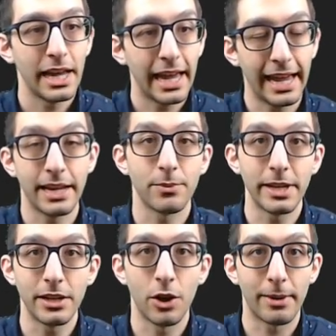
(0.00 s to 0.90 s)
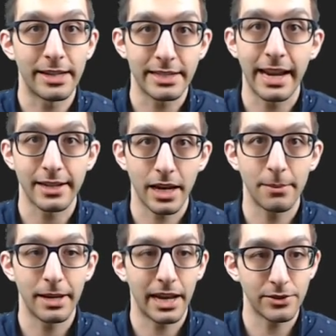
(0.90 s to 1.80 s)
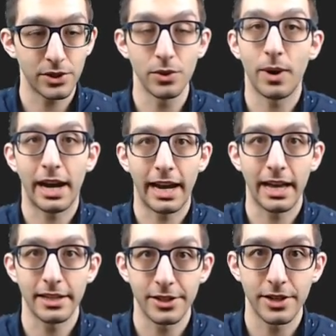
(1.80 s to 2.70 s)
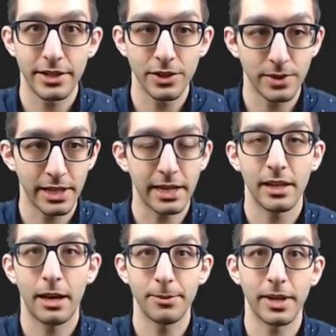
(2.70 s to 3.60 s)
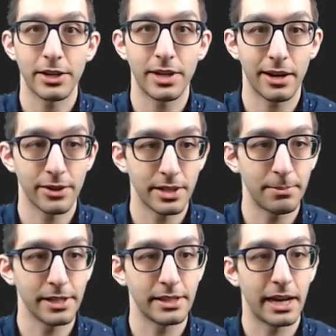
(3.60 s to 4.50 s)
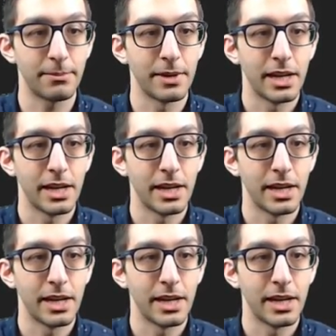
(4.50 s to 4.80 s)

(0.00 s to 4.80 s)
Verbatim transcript: And we know about static typing now too. I highly suggest using it. It'll help you catch errors at build time.